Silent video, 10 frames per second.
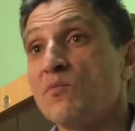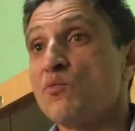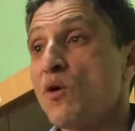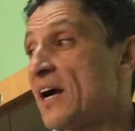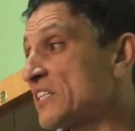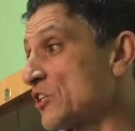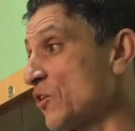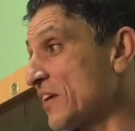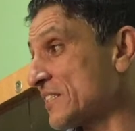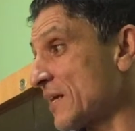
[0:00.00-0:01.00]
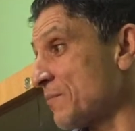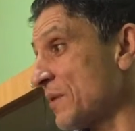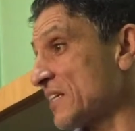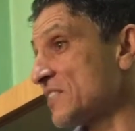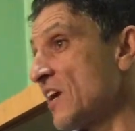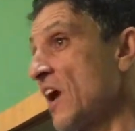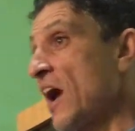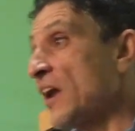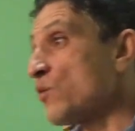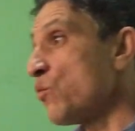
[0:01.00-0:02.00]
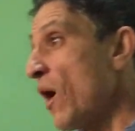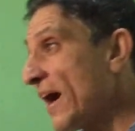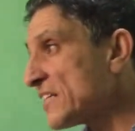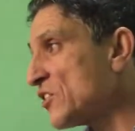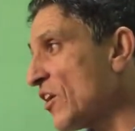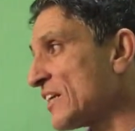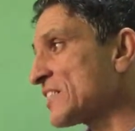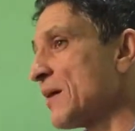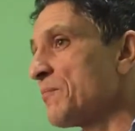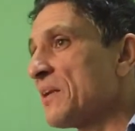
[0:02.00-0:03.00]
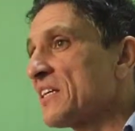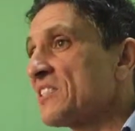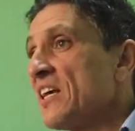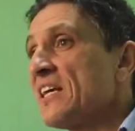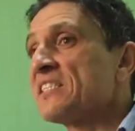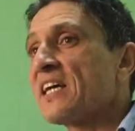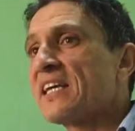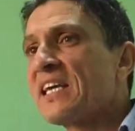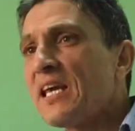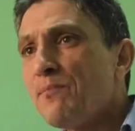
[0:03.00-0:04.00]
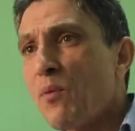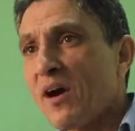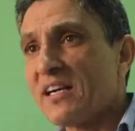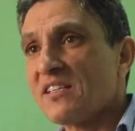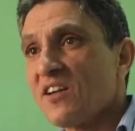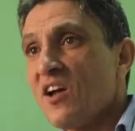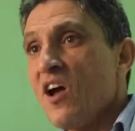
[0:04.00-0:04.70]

wide QRS complex and wide QRS complex is a key point